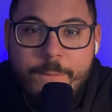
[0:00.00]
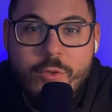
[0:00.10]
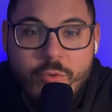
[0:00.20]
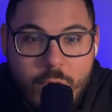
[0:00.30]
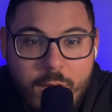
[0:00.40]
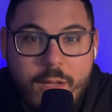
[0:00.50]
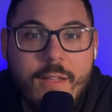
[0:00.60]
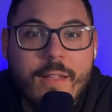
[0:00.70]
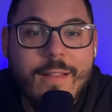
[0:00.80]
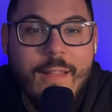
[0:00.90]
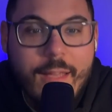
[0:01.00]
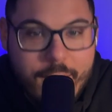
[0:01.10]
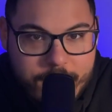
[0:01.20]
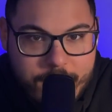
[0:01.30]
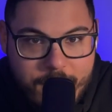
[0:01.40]
TRON
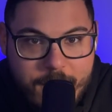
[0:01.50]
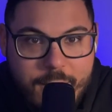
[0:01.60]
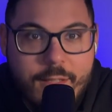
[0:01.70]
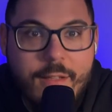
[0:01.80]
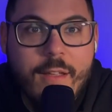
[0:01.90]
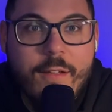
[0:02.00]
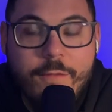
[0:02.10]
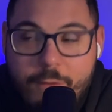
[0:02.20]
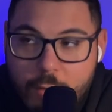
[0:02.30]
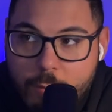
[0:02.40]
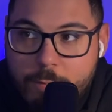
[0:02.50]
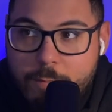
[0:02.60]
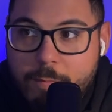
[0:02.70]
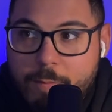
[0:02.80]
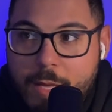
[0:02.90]
Legacy film.
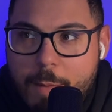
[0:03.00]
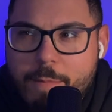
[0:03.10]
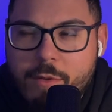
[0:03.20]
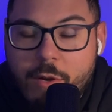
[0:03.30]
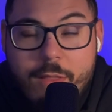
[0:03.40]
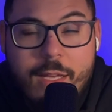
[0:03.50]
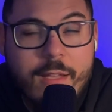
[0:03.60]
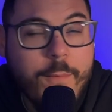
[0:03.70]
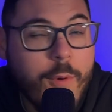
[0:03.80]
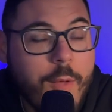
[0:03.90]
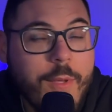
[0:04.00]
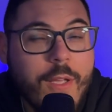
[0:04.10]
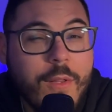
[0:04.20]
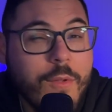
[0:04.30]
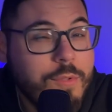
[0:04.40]
I'm starting to think it's probably
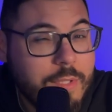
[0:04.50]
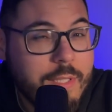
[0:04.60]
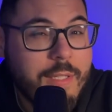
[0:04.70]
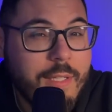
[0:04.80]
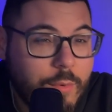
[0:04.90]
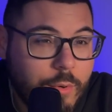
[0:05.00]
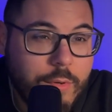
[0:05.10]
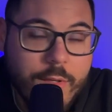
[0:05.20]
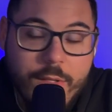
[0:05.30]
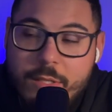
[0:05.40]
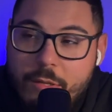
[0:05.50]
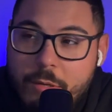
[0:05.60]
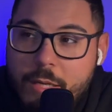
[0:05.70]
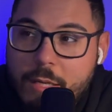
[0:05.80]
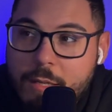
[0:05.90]
a loose sequel,
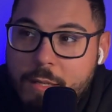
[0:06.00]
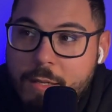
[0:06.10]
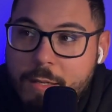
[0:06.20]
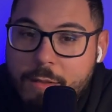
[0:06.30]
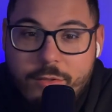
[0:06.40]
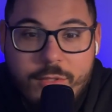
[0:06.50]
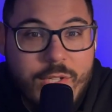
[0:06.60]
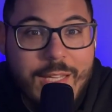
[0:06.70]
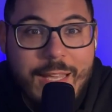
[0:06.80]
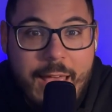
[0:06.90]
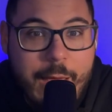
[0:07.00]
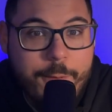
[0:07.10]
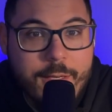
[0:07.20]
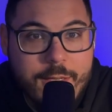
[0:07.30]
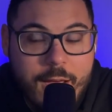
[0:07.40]
considering there's such a gap
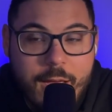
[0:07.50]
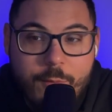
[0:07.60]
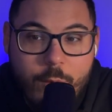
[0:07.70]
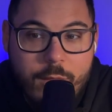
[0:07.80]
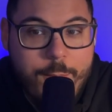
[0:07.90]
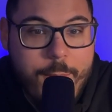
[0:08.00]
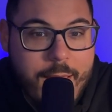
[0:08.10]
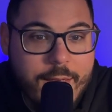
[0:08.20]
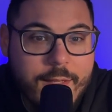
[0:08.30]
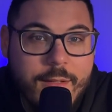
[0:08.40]
in time when they made